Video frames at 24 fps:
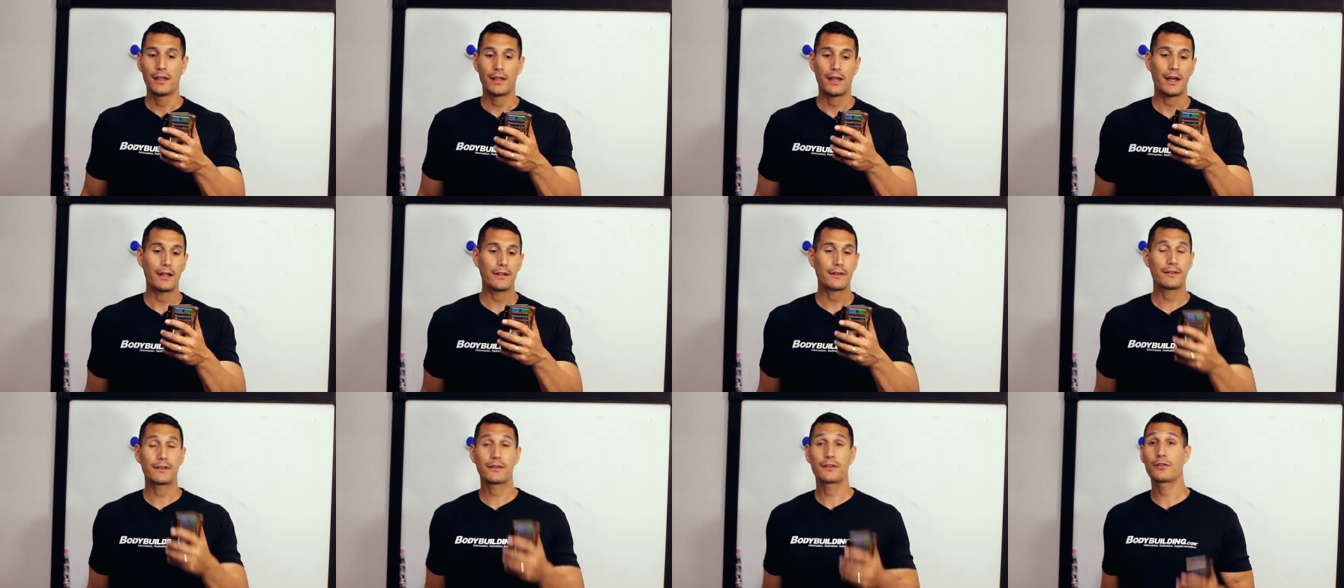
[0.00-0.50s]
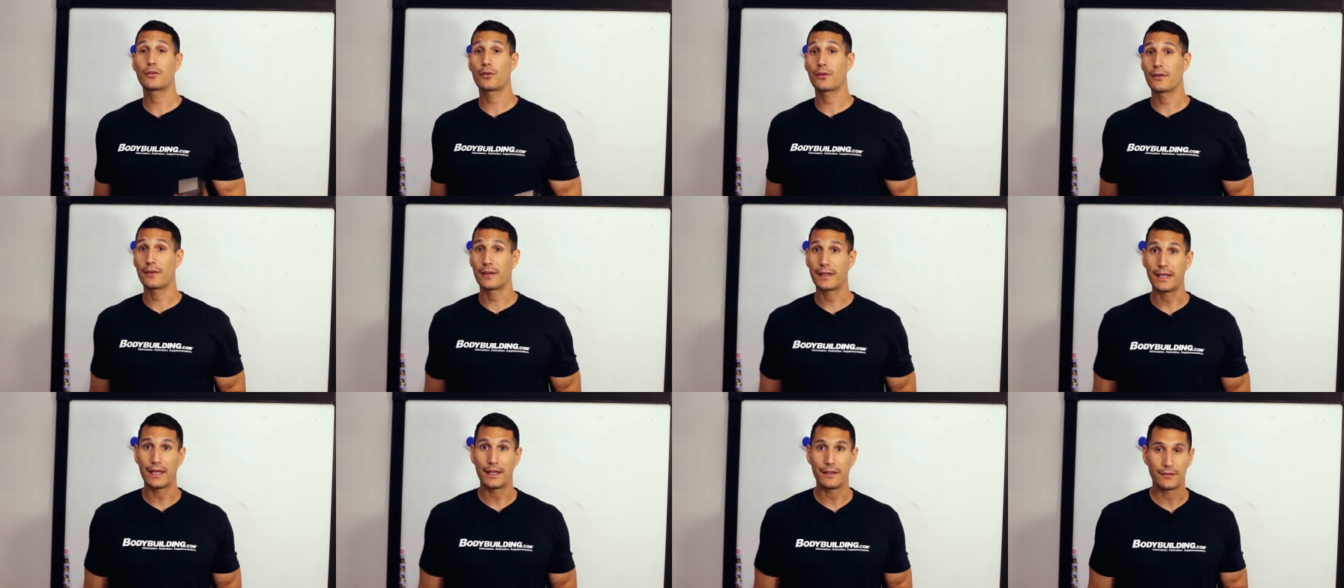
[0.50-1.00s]
That's sort
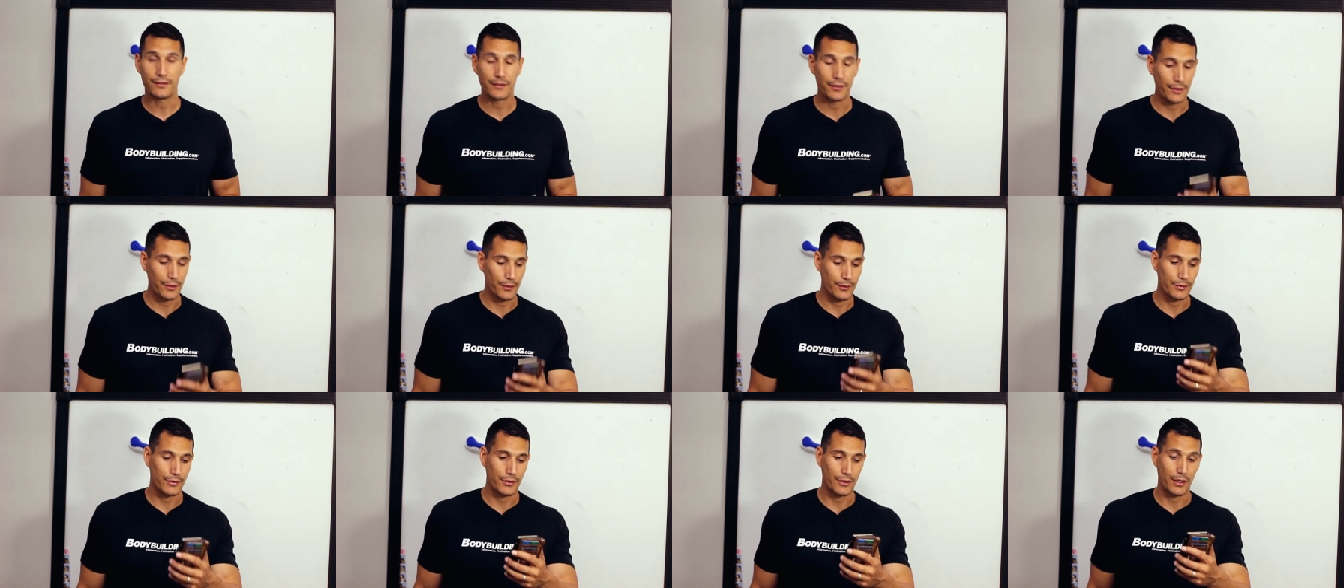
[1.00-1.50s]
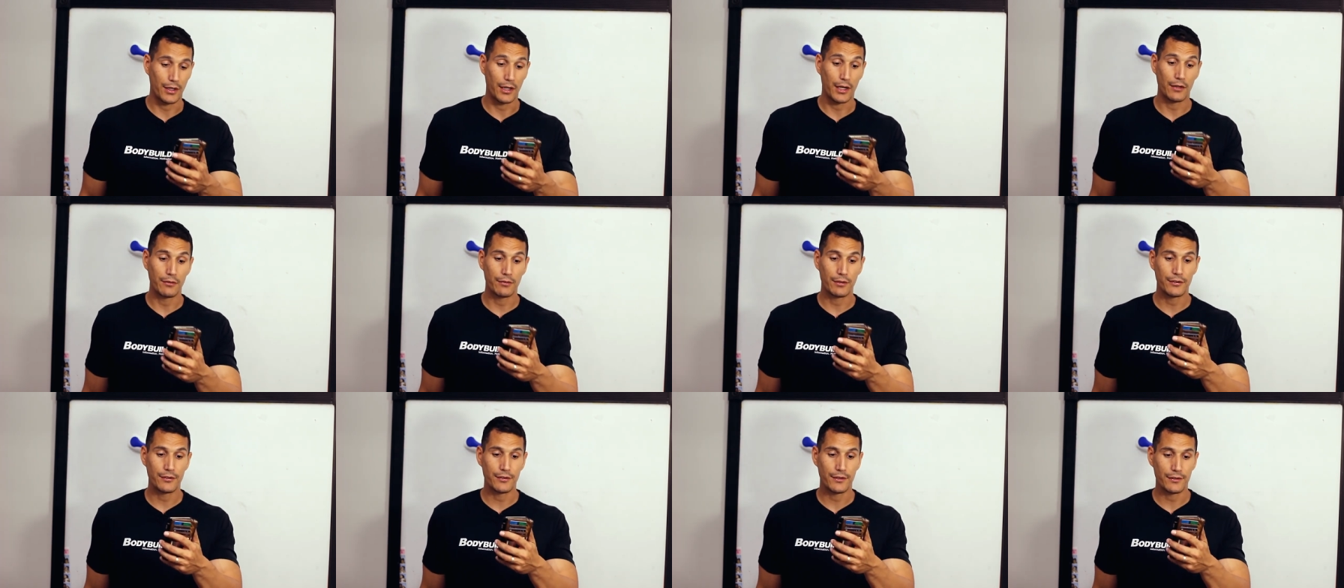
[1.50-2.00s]
of the case here. So
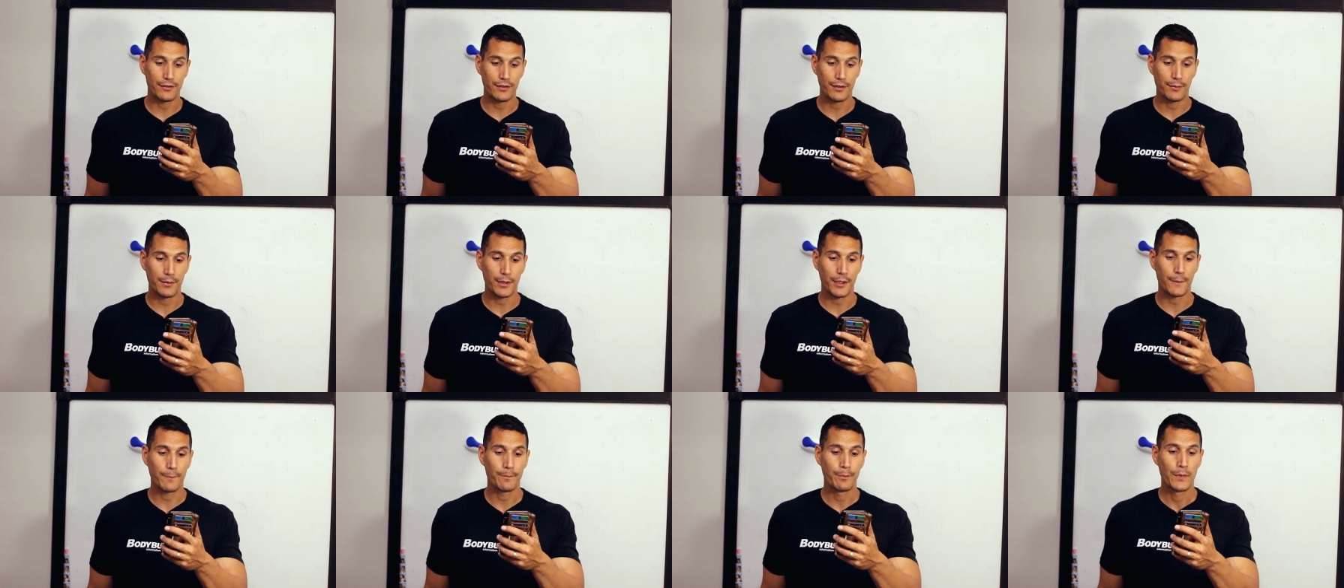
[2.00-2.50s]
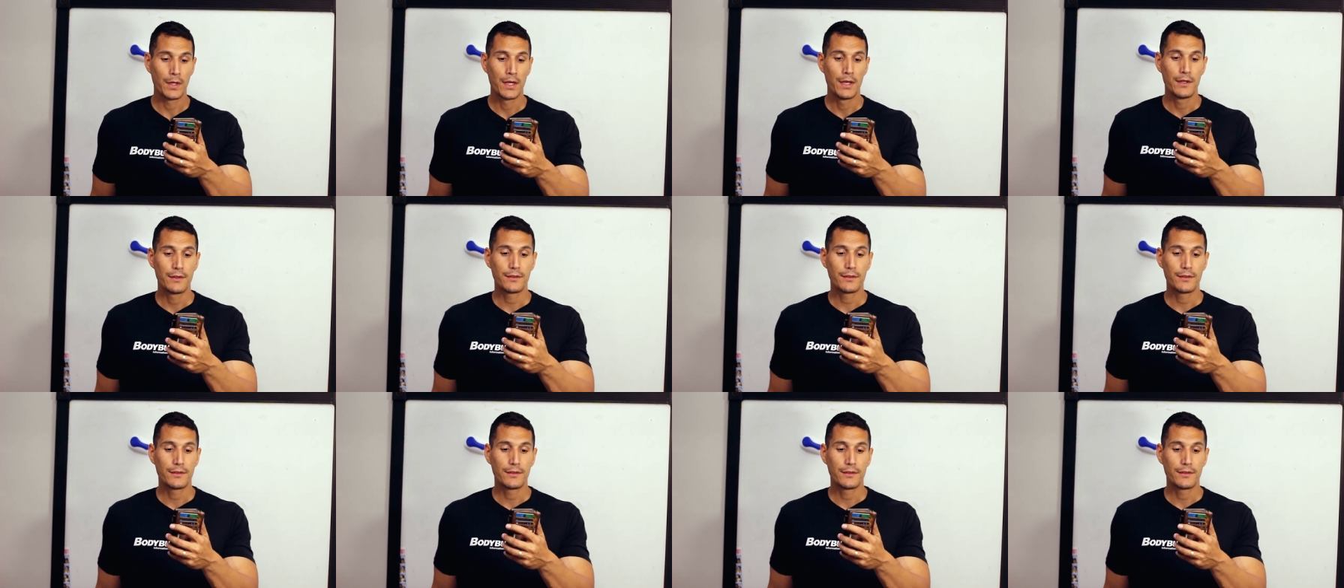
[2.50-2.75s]
I'll read you this email.